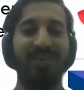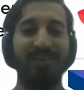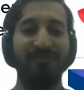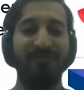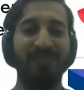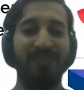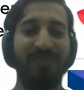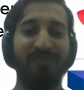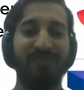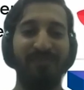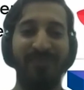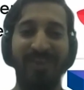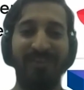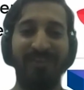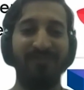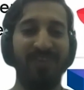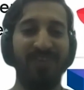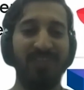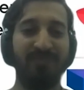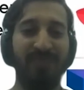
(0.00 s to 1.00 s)
different
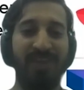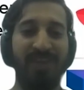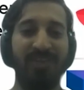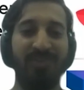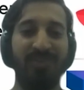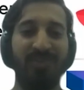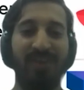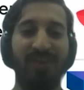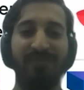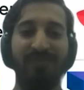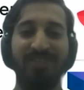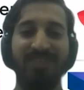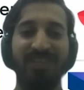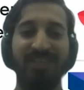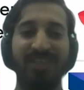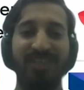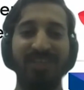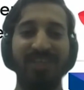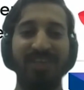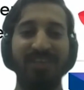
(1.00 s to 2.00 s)
breakfast menu every
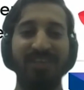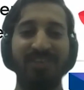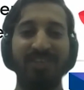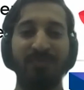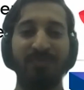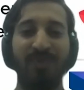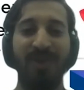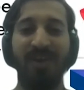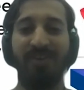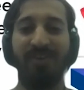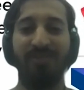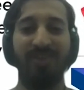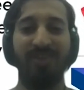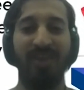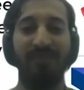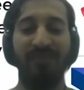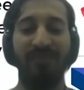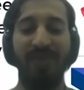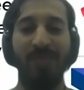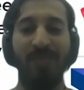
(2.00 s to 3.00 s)
single day in this bar or
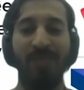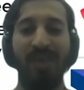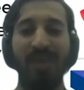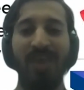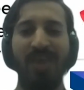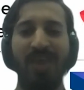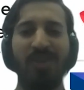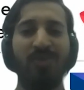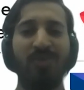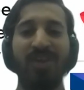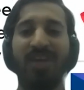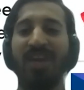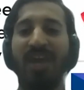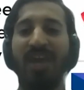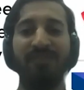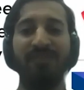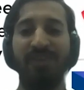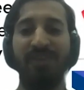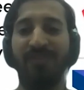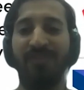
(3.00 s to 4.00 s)
cafe. You can
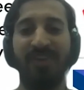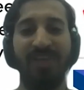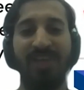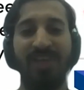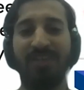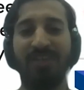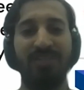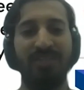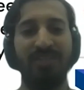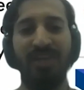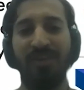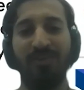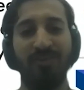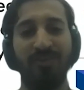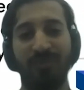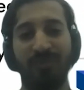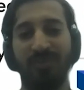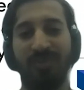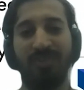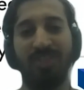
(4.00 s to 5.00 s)
have different case scenarios
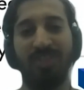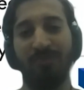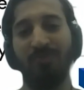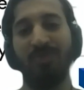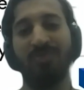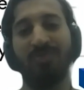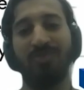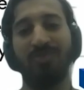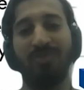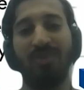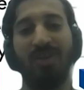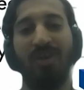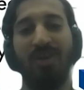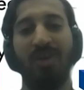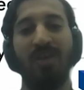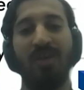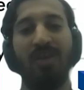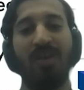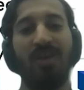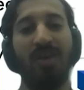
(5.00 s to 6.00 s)
for this. Suppose
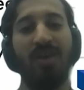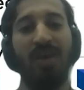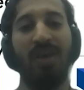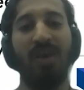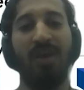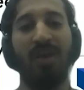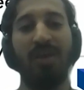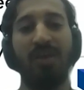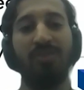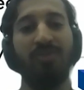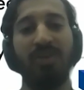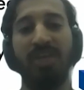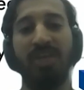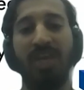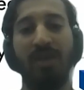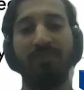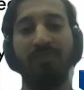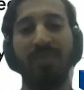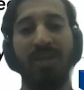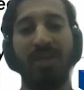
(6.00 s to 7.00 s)
in your game,
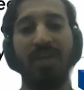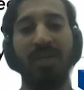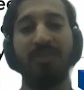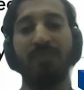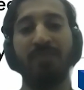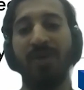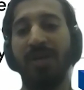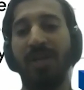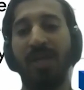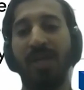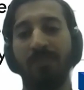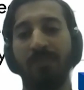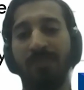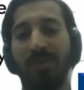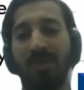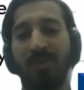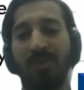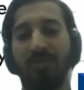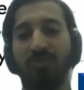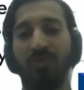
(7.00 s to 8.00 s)
the day is Monday,
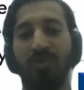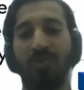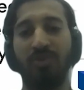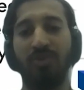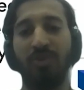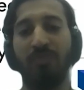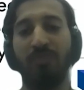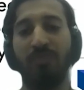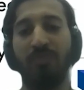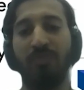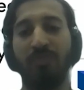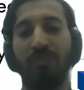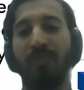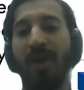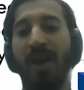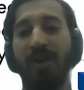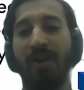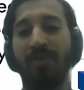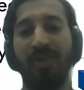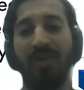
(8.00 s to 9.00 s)
so your
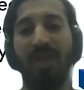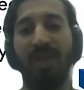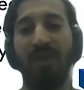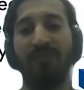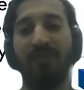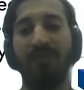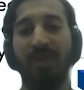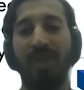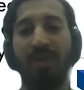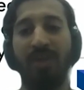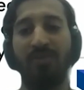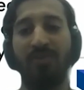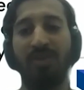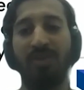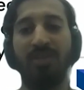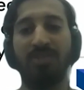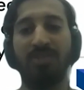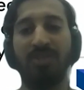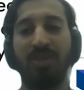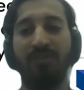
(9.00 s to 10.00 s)
bar or cafe can
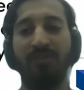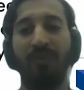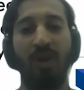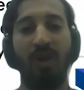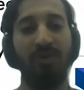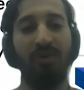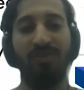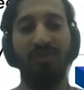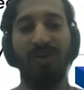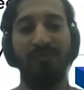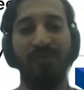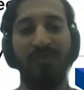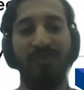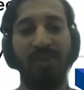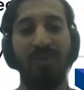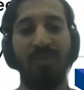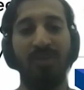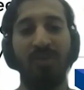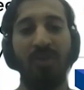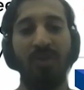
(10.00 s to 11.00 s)
only serve hot
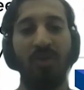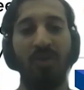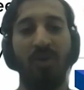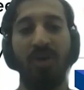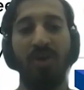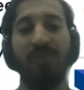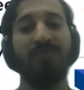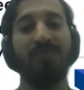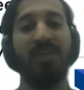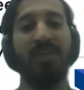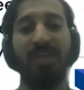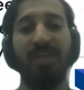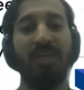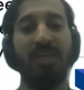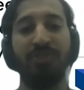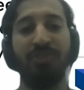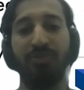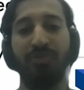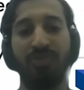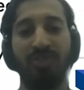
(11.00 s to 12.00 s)
coffee. Or if the day
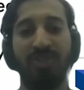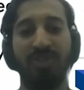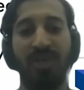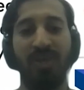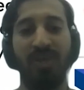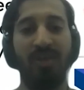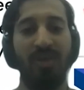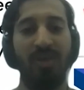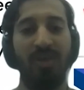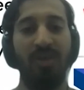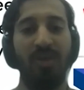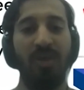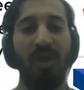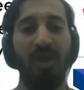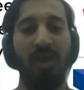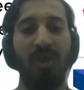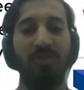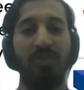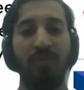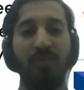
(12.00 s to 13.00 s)
is Tuesday,
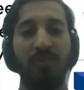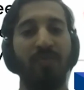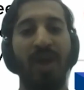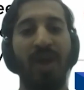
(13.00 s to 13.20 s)
your